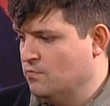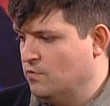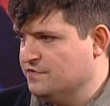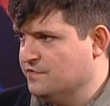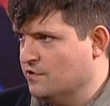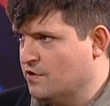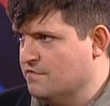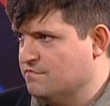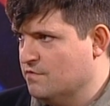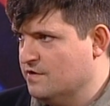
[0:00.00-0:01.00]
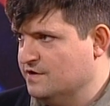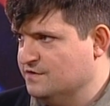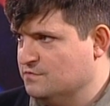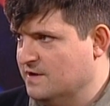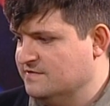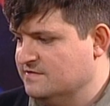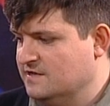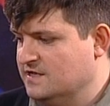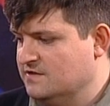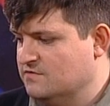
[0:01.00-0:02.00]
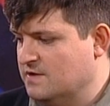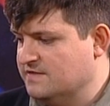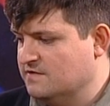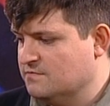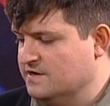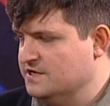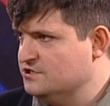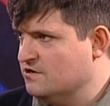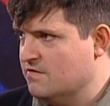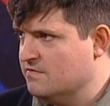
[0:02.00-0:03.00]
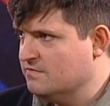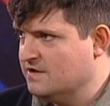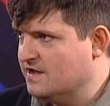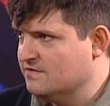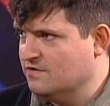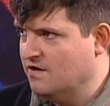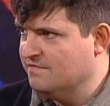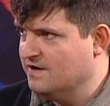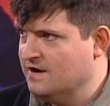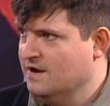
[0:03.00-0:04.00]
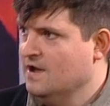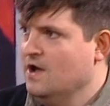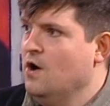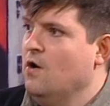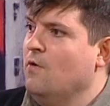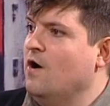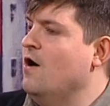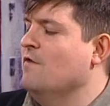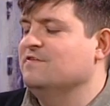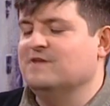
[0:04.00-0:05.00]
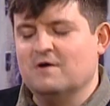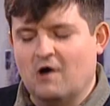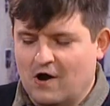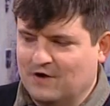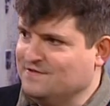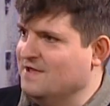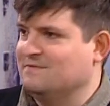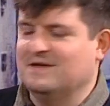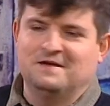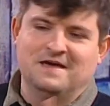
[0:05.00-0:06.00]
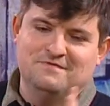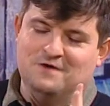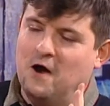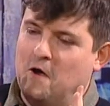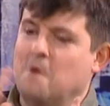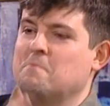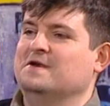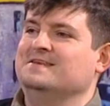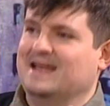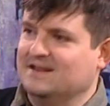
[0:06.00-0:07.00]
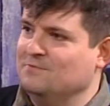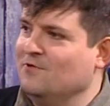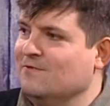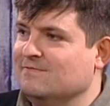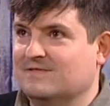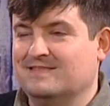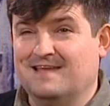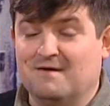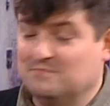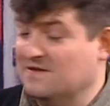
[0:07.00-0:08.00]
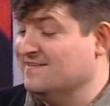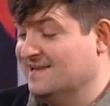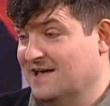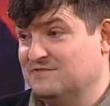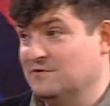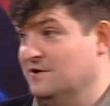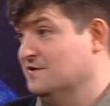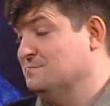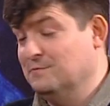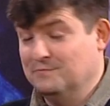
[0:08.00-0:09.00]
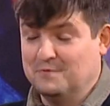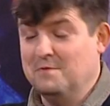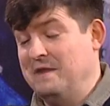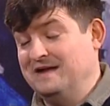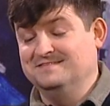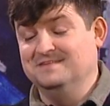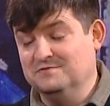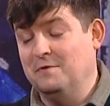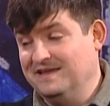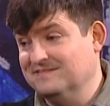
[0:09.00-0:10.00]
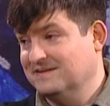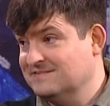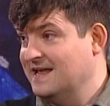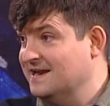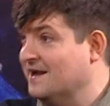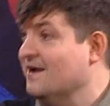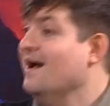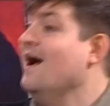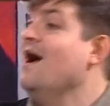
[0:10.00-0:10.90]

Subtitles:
What to look out for in 2023? John, kick us off here. Well, obviously hard to, given how unpredictable, I was about to say the last 2 years, but we're going back to 2016 here.